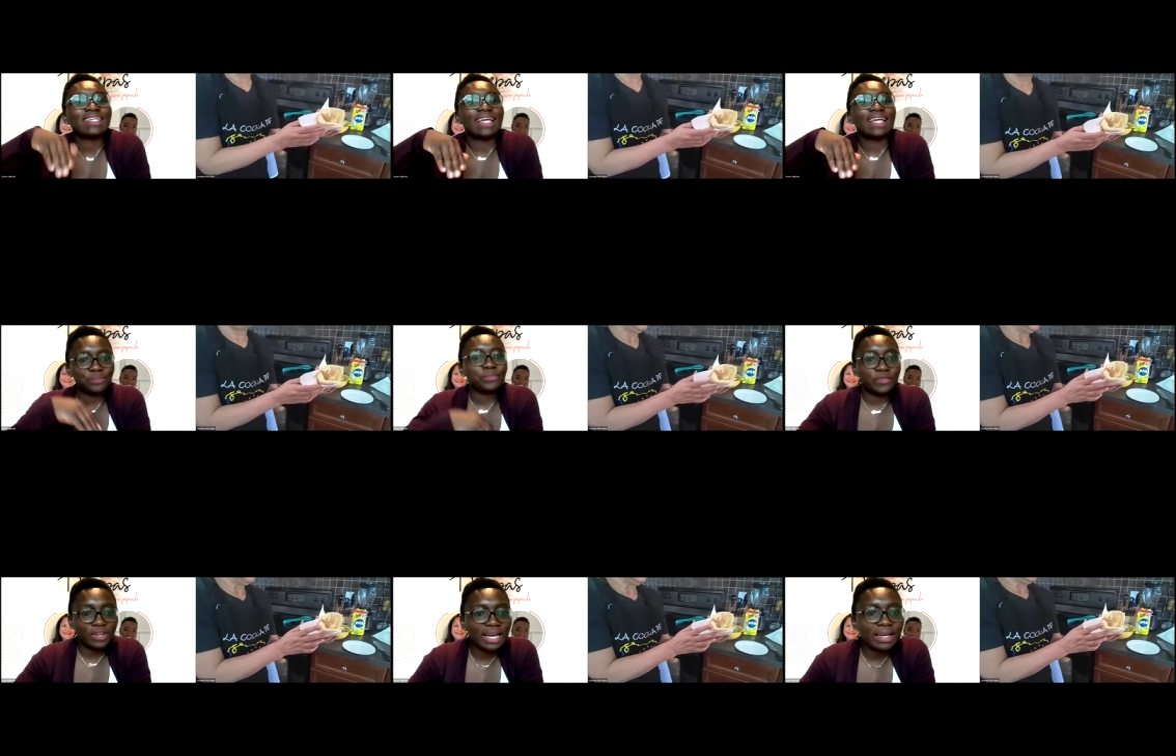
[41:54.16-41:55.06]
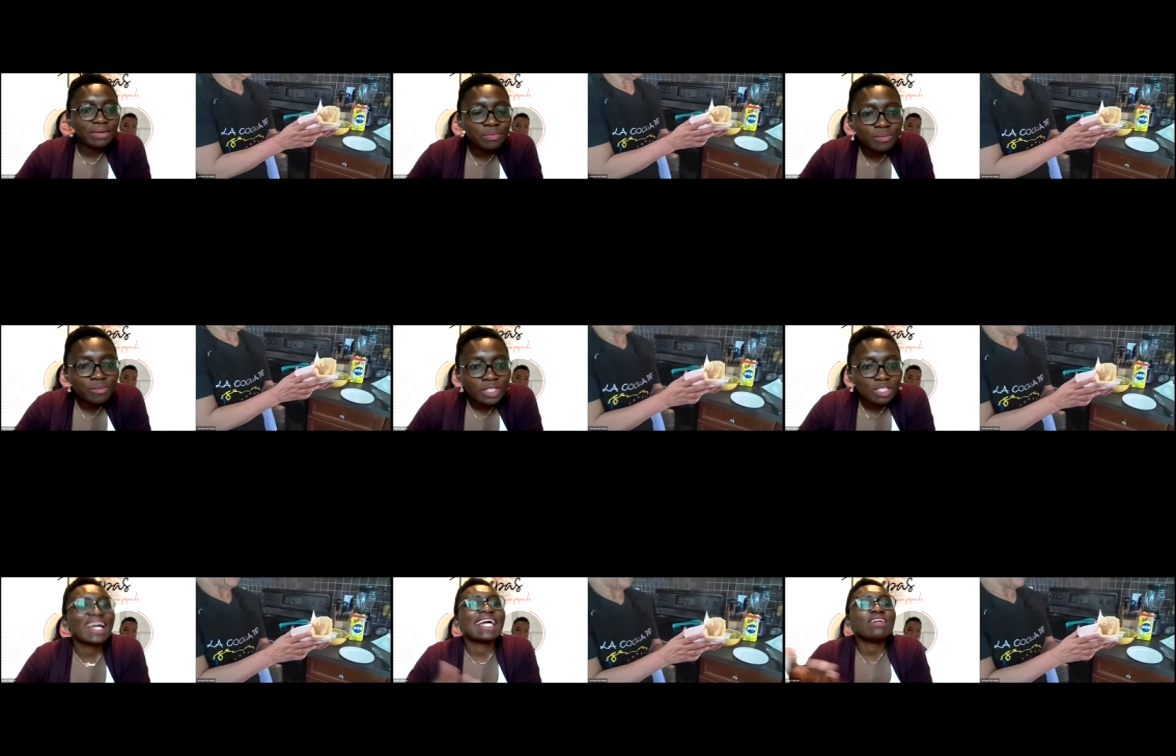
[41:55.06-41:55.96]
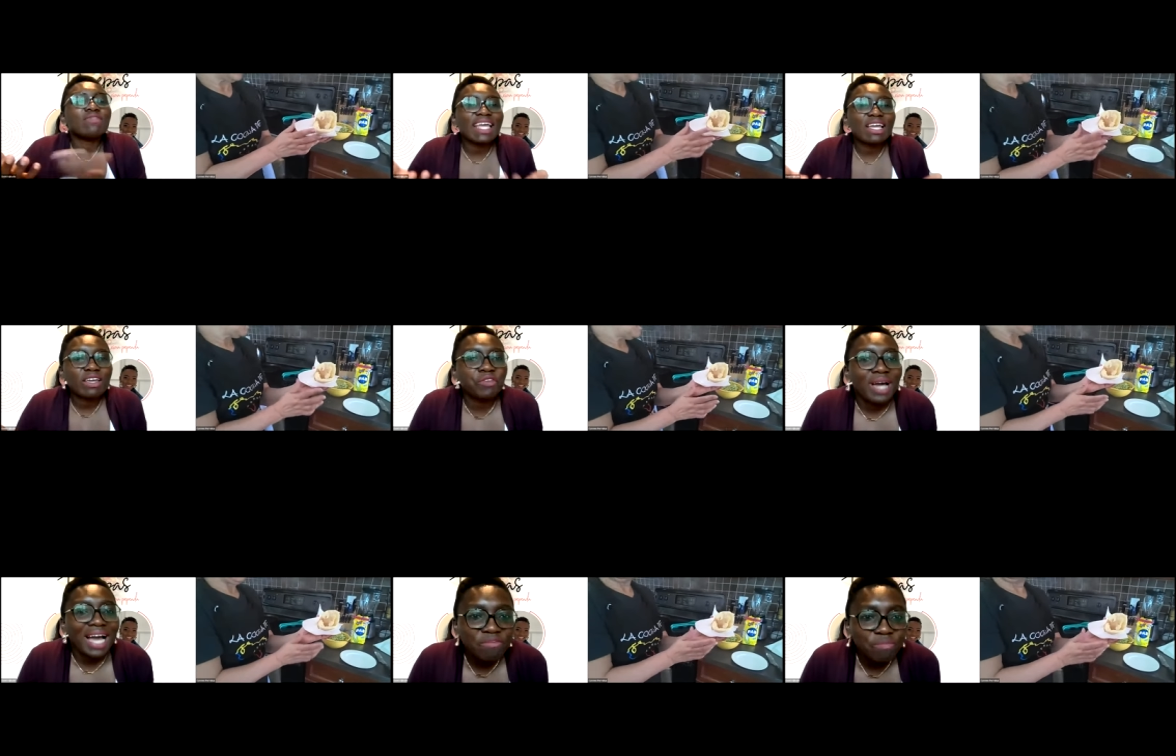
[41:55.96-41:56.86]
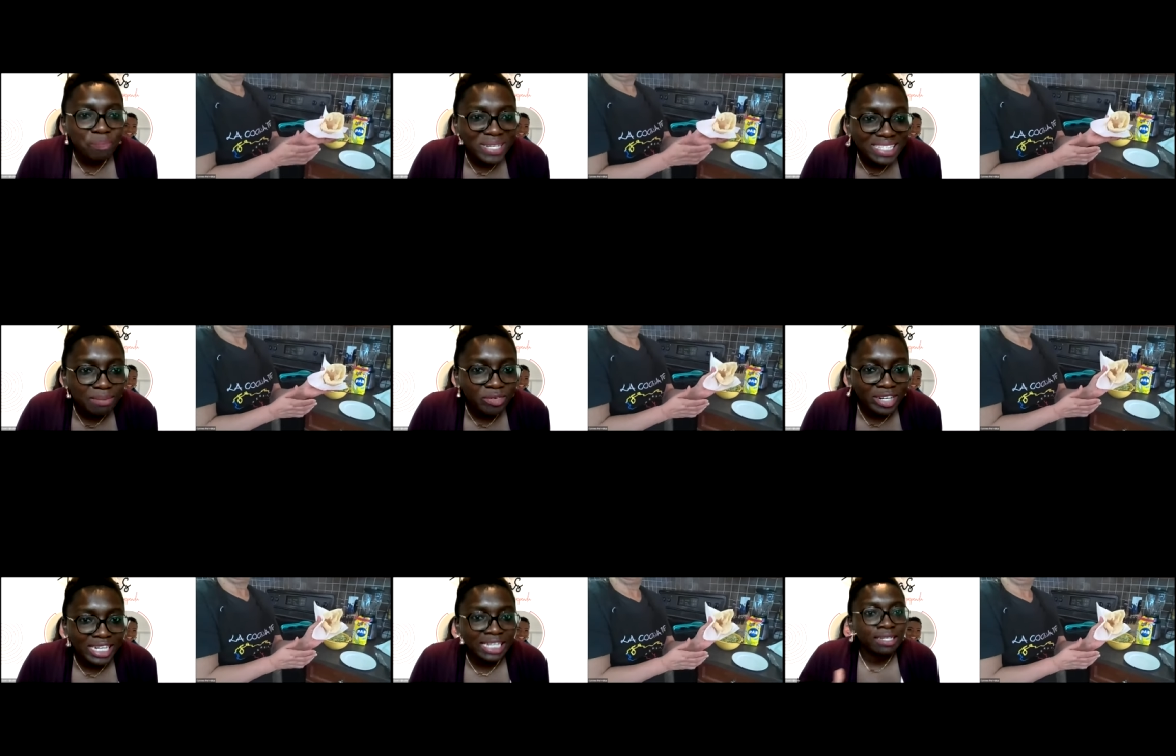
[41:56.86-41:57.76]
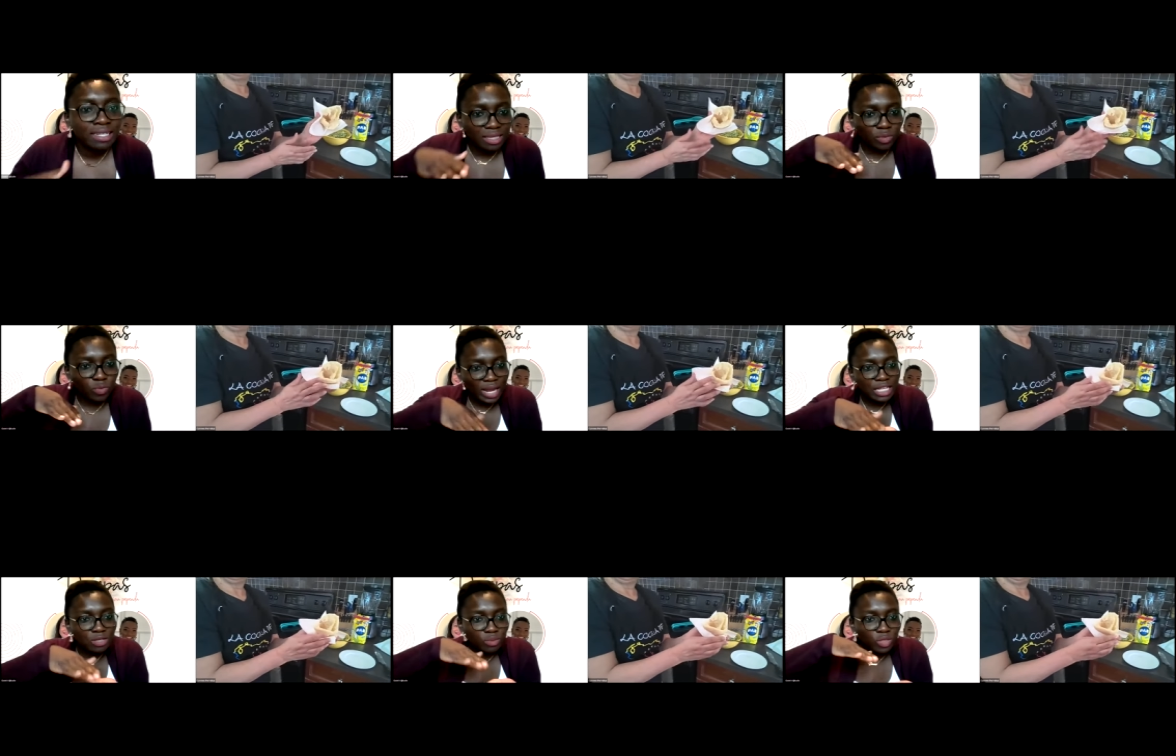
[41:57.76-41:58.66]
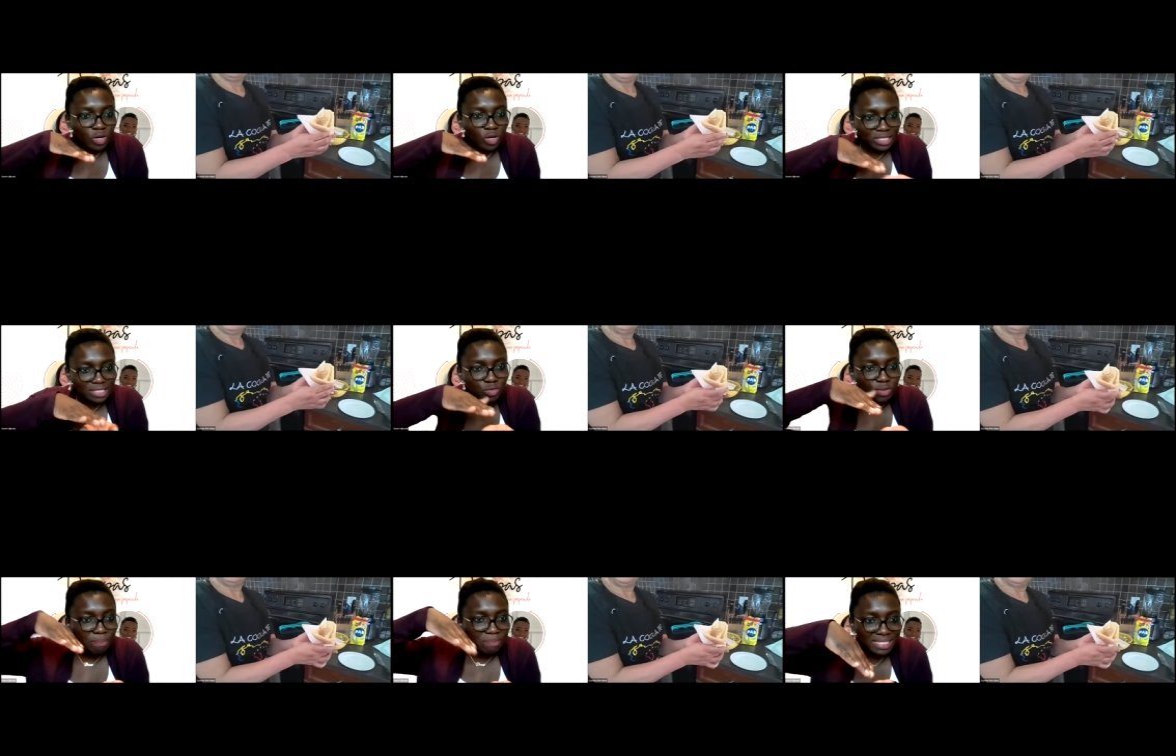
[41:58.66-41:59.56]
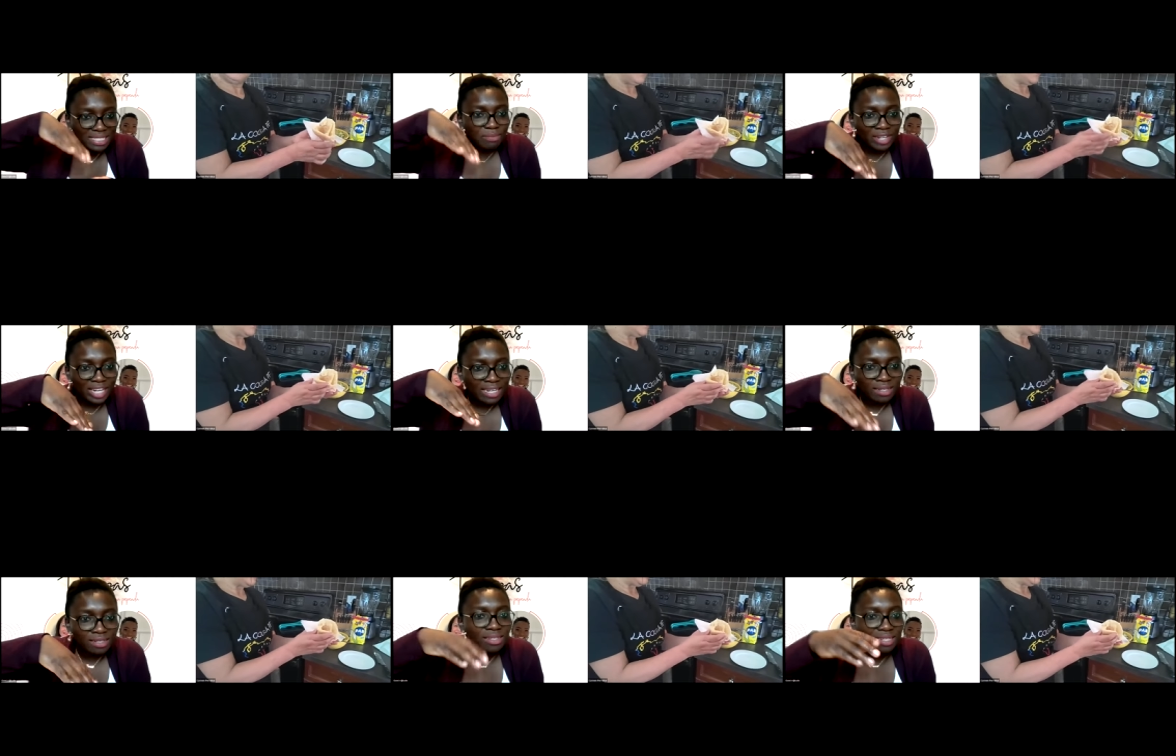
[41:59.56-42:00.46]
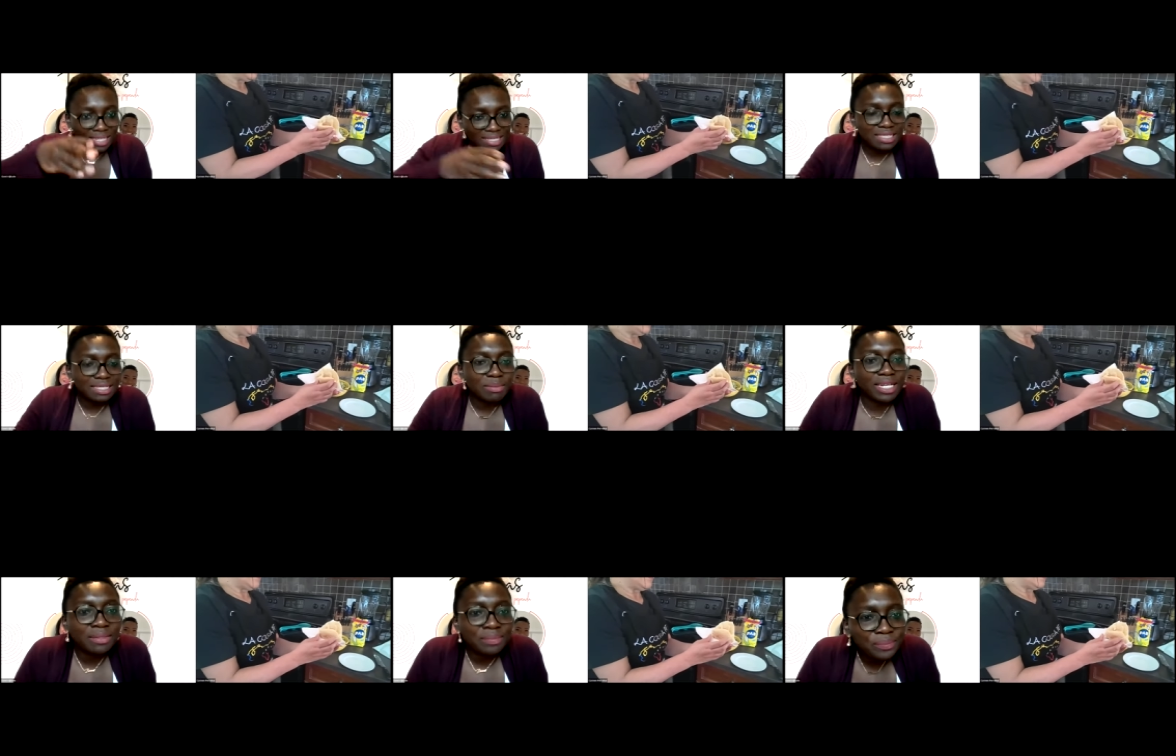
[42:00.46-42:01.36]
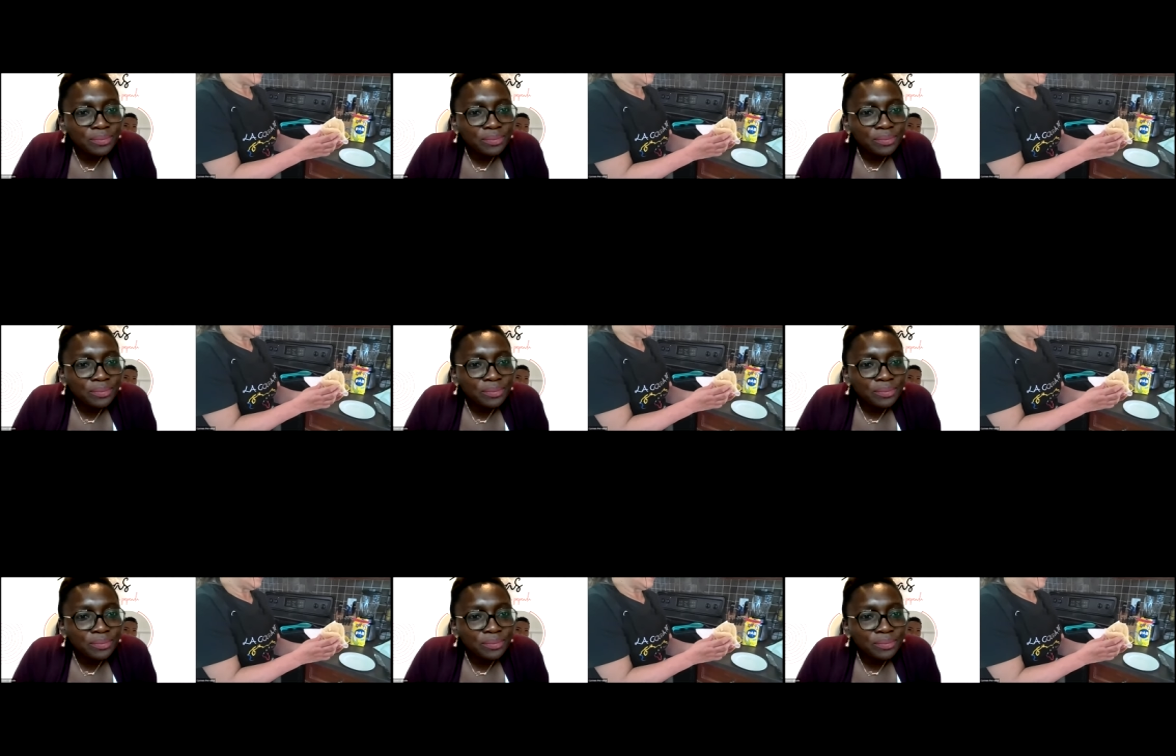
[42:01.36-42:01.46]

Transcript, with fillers: yeah. Okay. So kind of like if you have pita bread, the way you would cut into a pita bread is similar.